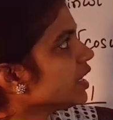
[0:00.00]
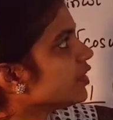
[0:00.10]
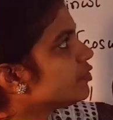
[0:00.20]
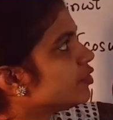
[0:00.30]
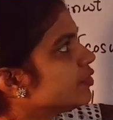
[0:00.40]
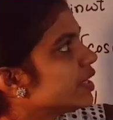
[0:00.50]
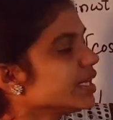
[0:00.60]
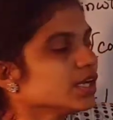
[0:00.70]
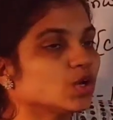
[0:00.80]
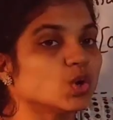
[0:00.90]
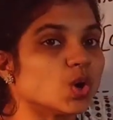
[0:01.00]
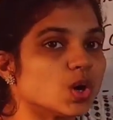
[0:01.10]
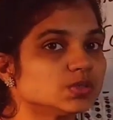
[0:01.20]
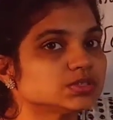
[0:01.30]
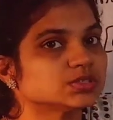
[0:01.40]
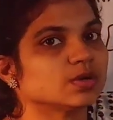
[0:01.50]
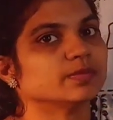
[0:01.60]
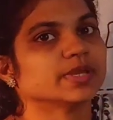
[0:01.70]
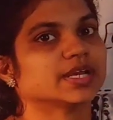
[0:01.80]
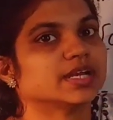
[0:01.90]
f of t cos
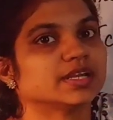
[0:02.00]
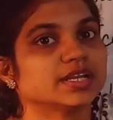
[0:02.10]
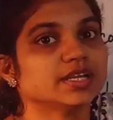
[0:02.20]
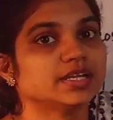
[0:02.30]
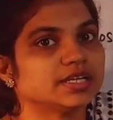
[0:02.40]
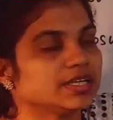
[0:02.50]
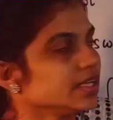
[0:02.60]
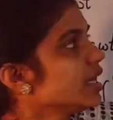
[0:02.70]
omega t dt.